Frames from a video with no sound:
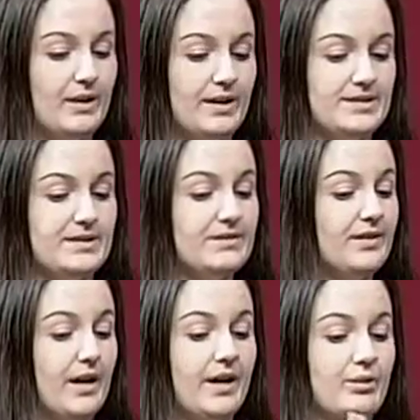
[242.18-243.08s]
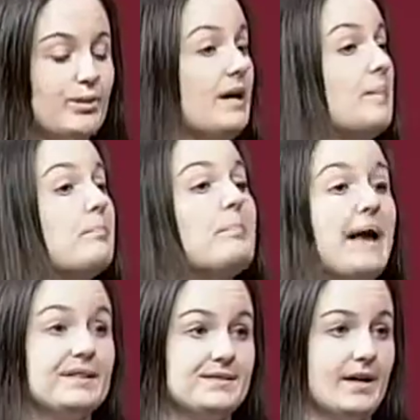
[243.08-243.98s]
we list these 3
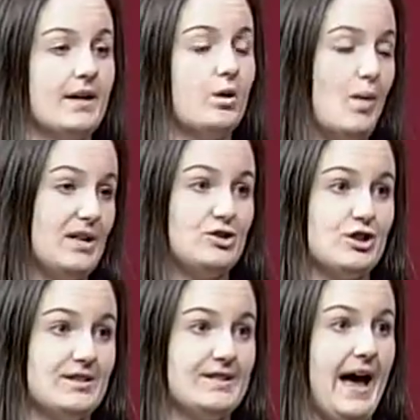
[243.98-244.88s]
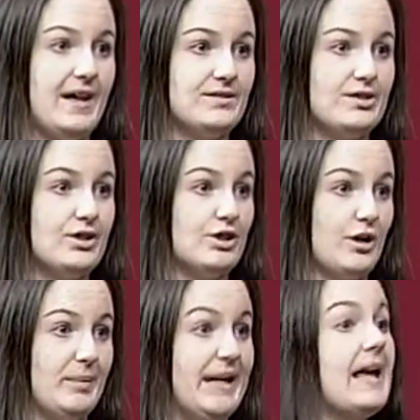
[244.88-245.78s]
basic questions to ask to
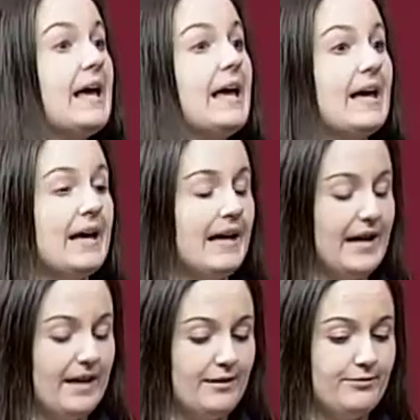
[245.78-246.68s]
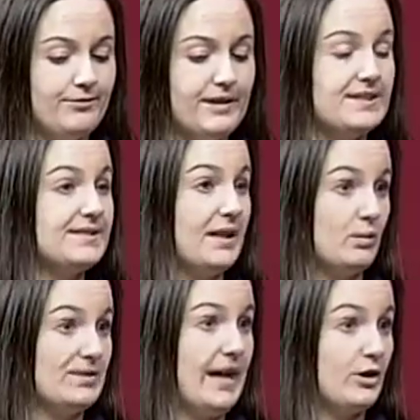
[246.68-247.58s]
determine if
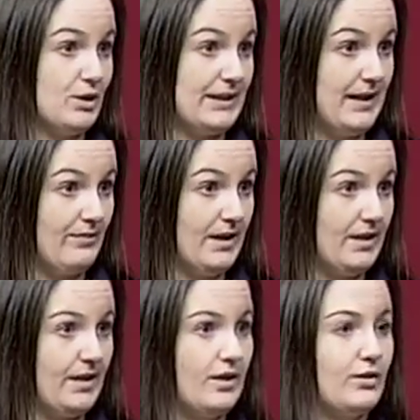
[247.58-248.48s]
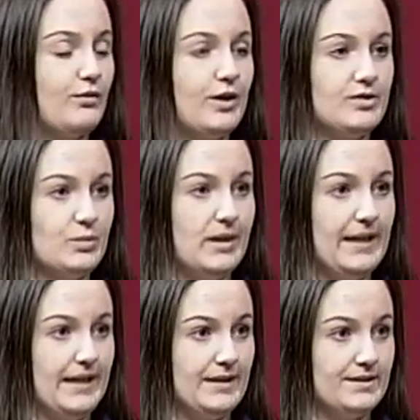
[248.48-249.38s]
consent was actually given. And the first one
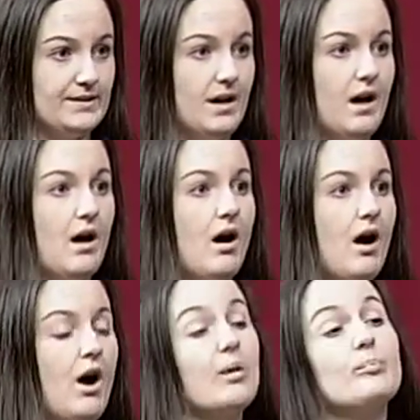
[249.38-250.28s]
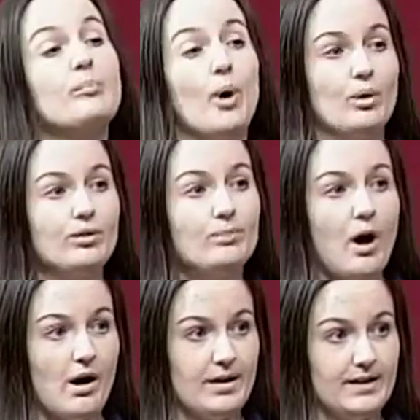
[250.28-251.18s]
is, are both
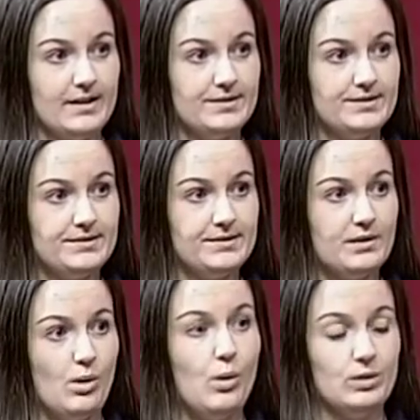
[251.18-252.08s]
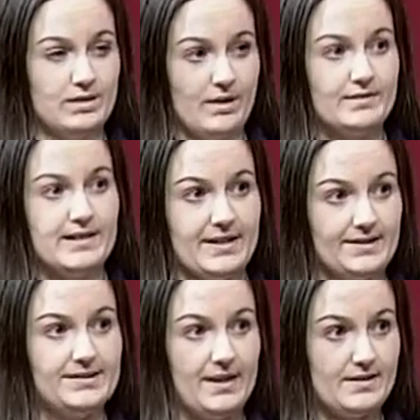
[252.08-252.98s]
parties old enough to
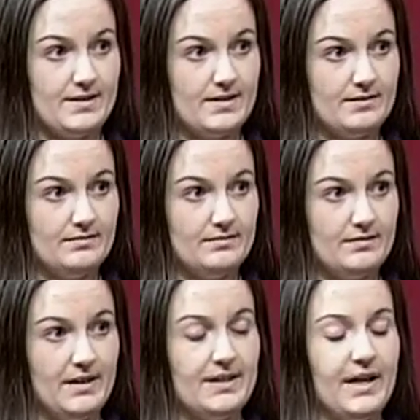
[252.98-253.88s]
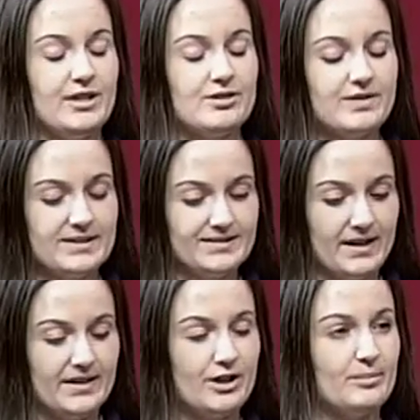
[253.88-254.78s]
consent? And the age of
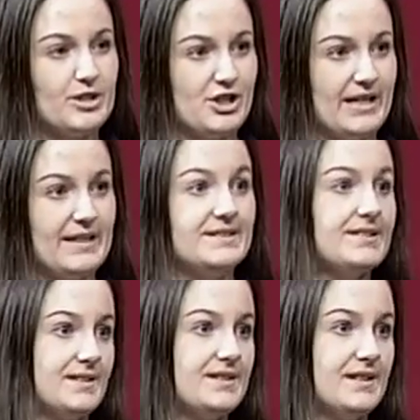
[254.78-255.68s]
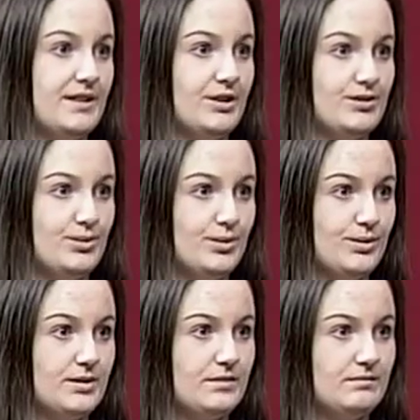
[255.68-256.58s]
consent here in Michigan is 16 years old.